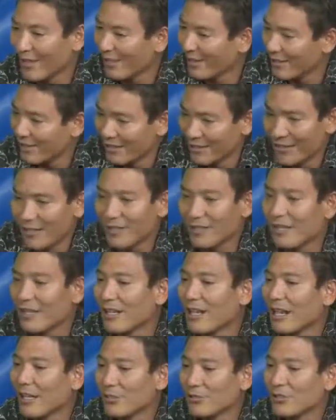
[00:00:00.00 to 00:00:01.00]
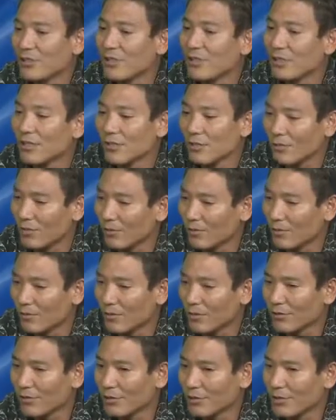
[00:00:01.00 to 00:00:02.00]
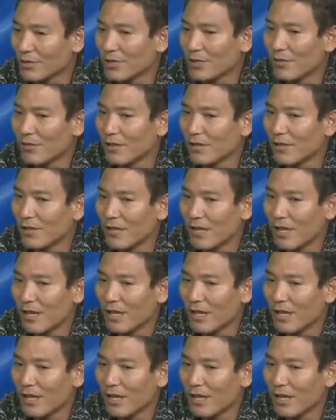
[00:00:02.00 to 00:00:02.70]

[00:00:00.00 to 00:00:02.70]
in energy or in their specific